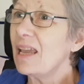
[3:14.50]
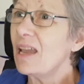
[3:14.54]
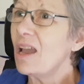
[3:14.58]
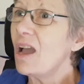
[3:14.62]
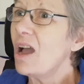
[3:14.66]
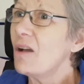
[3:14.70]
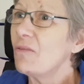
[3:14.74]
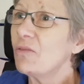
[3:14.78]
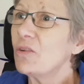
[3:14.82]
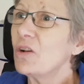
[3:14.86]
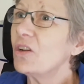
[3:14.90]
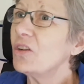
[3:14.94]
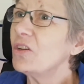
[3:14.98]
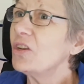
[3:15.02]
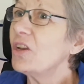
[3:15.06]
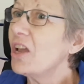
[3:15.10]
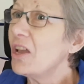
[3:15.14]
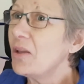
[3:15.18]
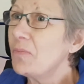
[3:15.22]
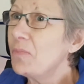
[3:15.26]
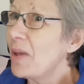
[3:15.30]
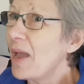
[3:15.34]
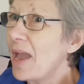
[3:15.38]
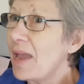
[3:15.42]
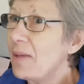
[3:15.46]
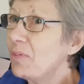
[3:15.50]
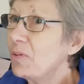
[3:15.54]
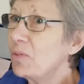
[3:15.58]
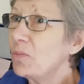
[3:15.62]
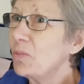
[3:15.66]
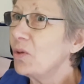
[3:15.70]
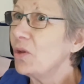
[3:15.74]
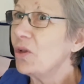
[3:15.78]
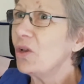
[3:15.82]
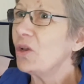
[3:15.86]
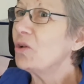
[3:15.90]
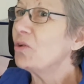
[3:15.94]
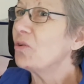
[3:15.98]
Yeah, I've got no
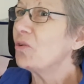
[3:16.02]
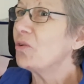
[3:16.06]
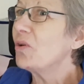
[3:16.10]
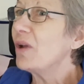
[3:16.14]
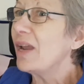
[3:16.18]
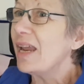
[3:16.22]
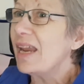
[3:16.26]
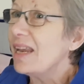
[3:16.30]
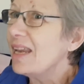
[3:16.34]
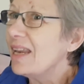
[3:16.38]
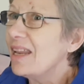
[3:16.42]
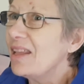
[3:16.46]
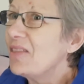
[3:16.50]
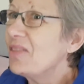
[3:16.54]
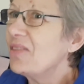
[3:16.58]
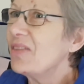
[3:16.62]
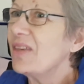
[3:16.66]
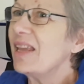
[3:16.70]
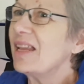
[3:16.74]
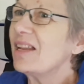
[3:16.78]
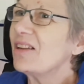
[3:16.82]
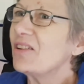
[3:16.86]
paperwork or anything.